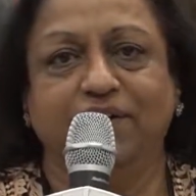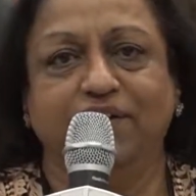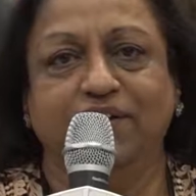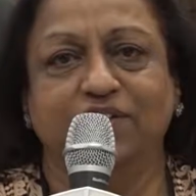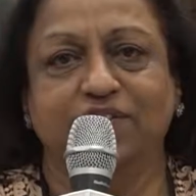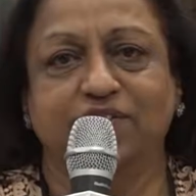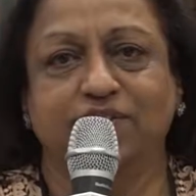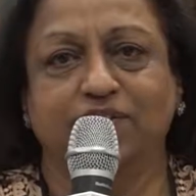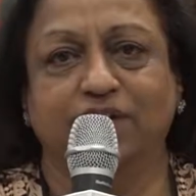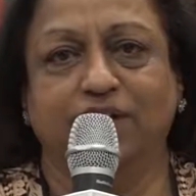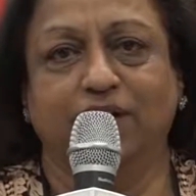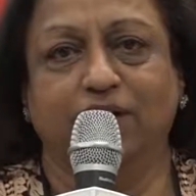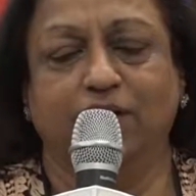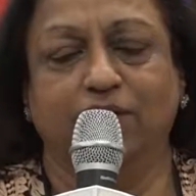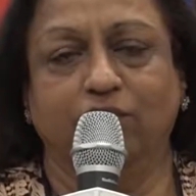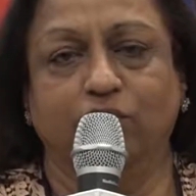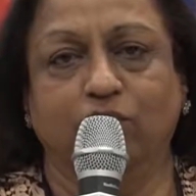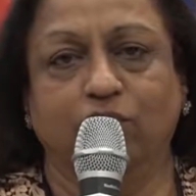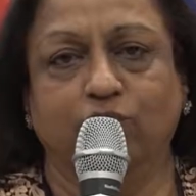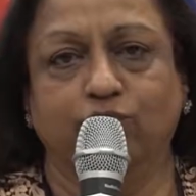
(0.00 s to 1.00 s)
It's a
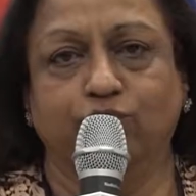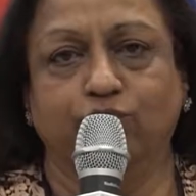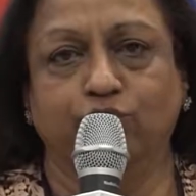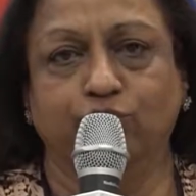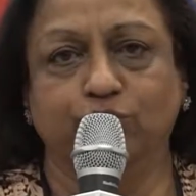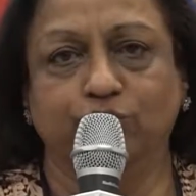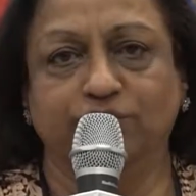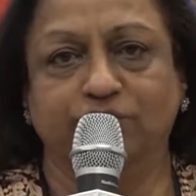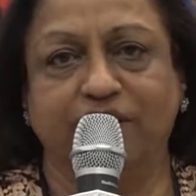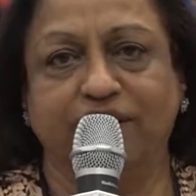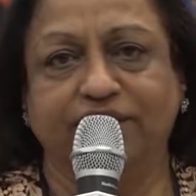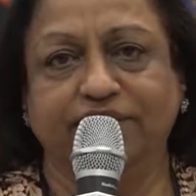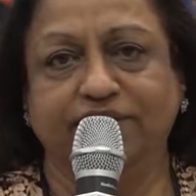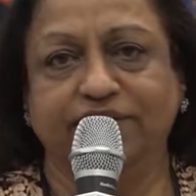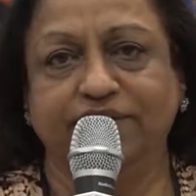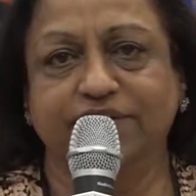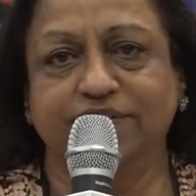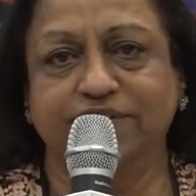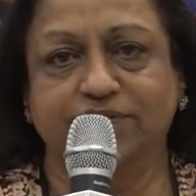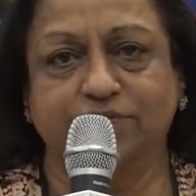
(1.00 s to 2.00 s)
lot of food
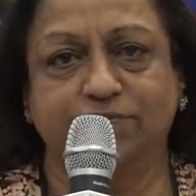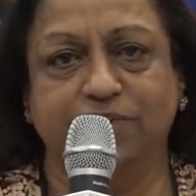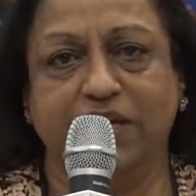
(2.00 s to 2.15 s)
vendors.